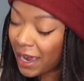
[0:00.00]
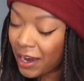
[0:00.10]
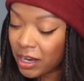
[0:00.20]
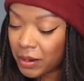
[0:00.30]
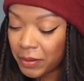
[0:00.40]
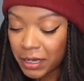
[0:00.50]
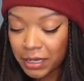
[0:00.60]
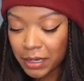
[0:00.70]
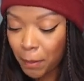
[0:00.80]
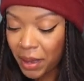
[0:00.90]
higher
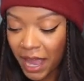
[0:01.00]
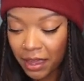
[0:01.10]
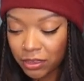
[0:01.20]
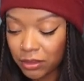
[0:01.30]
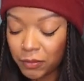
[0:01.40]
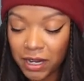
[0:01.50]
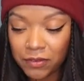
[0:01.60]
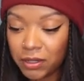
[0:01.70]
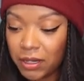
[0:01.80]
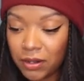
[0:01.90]
path,
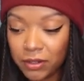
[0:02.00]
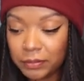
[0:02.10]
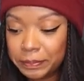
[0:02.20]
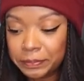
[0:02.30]
whatever, I don't know.